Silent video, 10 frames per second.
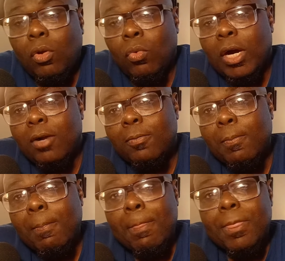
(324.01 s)

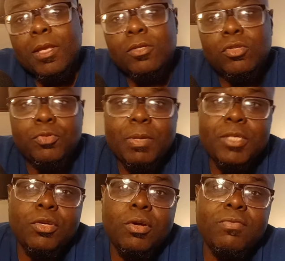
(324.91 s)
Well,
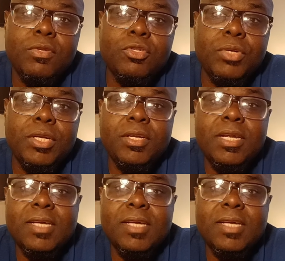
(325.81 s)
suspension of the treaty